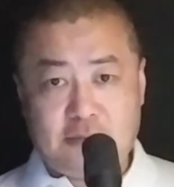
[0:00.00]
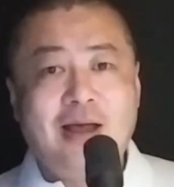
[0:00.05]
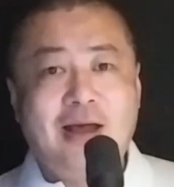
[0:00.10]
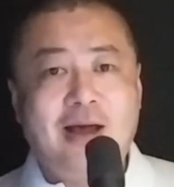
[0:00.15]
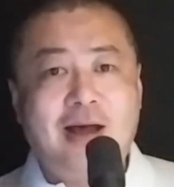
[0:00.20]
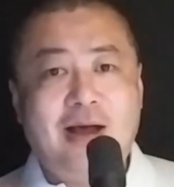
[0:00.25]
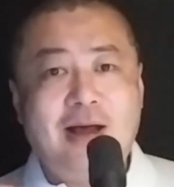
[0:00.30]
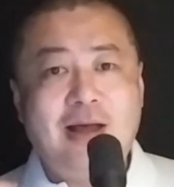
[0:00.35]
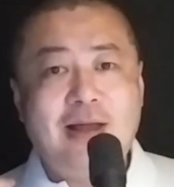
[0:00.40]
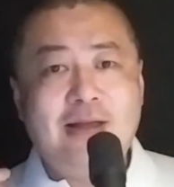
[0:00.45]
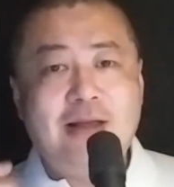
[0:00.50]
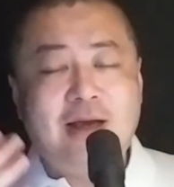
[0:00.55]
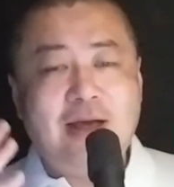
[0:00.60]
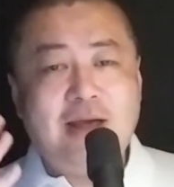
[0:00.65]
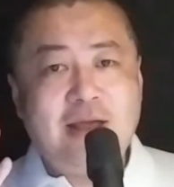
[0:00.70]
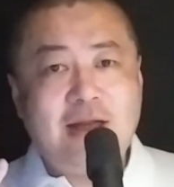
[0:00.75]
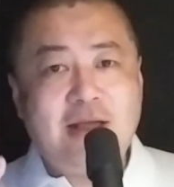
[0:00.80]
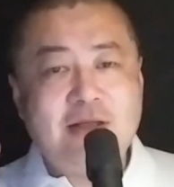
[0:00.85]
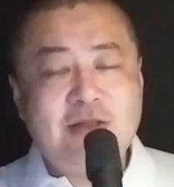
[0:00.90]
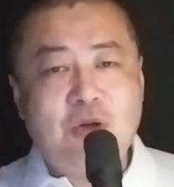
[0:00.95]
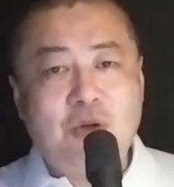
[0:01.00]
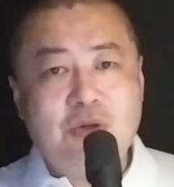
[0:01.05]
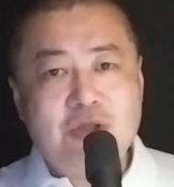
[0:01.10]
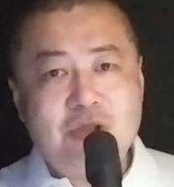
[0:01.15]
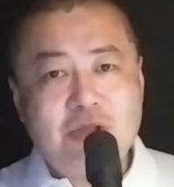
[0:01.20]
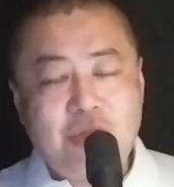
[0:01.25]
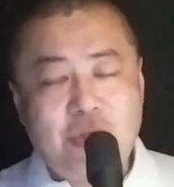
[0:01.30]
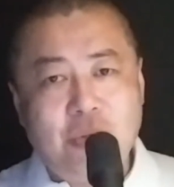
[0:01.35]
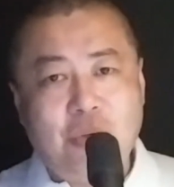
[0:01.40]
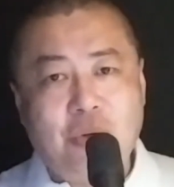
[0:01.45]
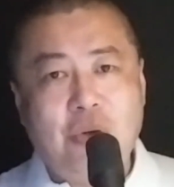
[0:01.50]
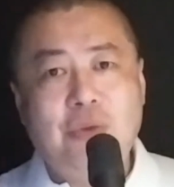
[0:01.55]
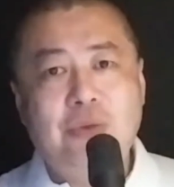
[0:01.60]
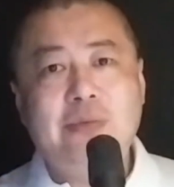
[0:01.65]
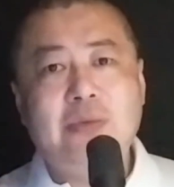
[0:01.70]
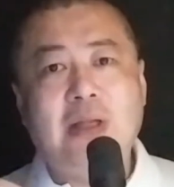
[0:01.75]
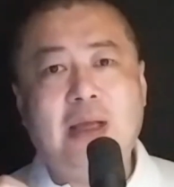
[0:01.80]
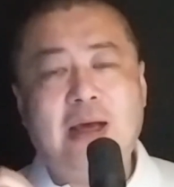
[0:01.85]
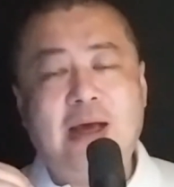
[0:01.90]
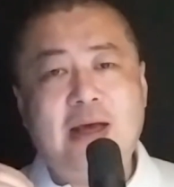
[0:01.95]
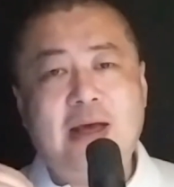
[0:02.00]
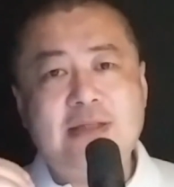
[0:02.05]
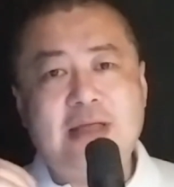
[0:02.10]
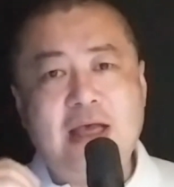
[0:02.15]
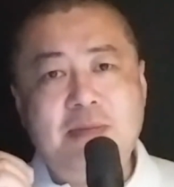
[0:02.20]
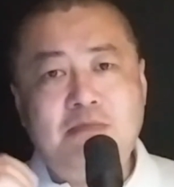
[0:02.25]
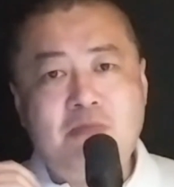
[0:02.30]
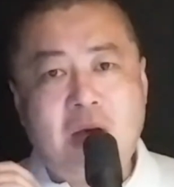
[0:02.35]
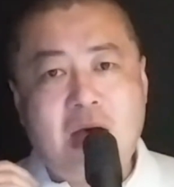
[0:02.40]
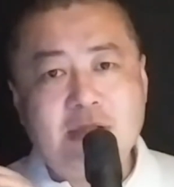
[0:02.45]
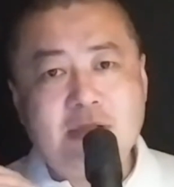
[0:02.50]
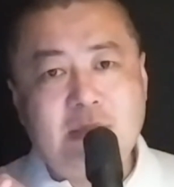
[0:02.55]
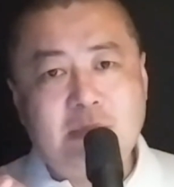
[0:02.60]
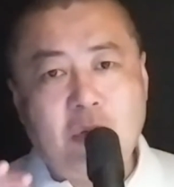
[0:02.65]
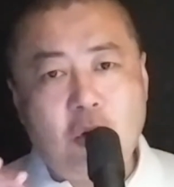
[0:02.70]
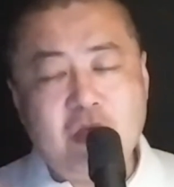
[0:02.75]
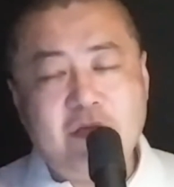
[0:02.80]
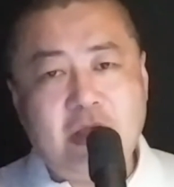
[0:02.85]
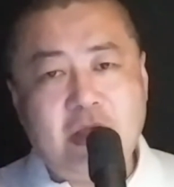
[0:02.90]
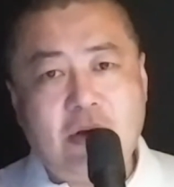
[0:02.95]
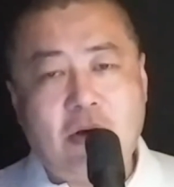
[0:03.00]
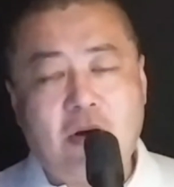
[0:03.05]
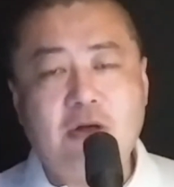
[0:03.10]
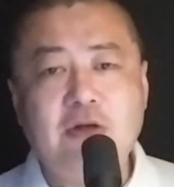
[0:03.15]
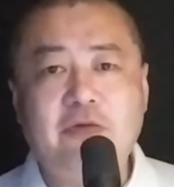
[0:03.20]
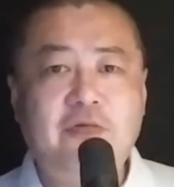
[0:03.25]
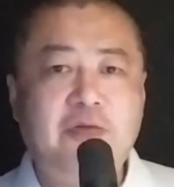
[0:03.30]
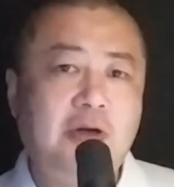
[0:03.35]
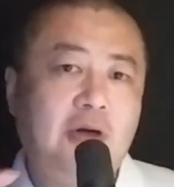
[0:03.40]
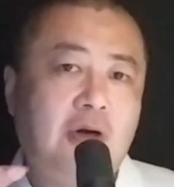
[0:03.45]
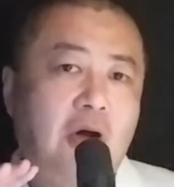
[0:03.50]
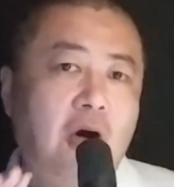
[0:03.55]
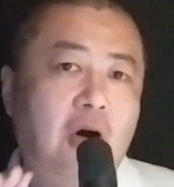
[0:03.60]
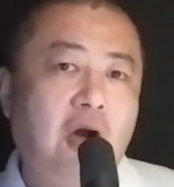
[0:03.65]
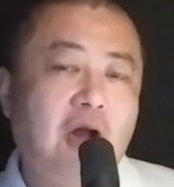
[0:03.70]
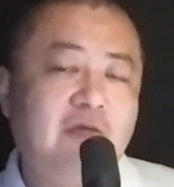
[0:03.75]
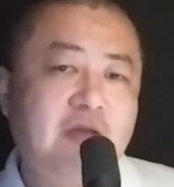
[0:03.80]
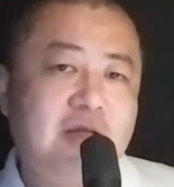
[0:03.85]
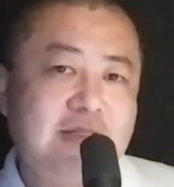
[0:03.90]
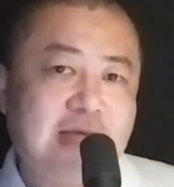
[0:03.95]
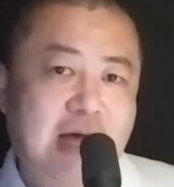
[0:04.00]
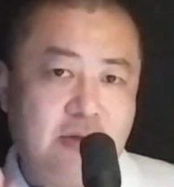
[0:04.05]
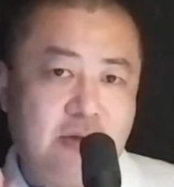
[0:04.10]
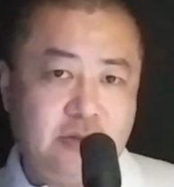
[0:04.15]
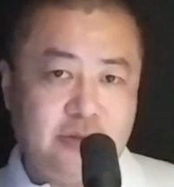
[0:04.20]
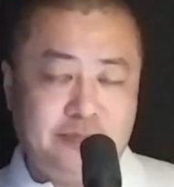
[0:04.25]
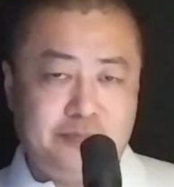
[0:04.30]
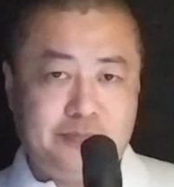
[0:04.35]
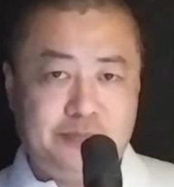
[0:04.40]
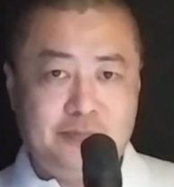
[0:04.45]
And it is your skill as a master motivator to figure all of this out.